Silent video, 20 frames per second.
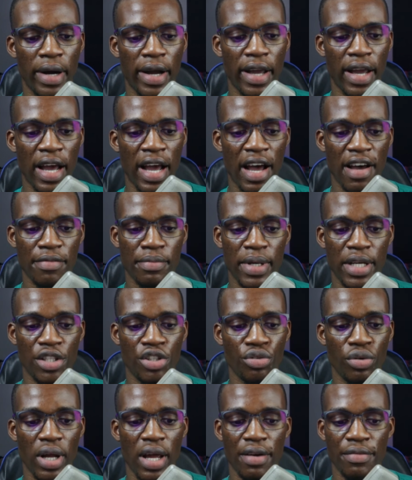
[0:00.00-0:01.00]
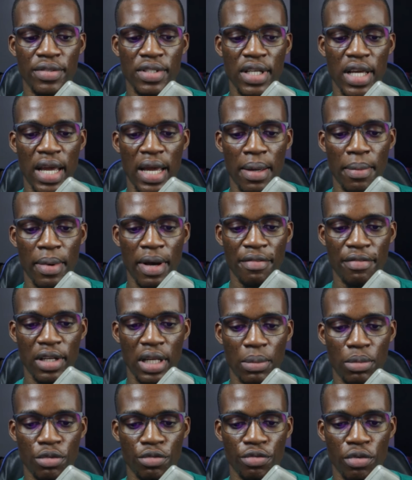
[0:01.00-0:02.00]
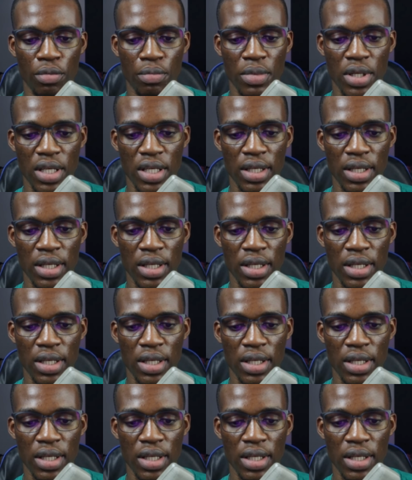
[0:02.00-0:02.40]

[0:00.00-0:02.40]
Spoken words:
have my 3 FTM available for me.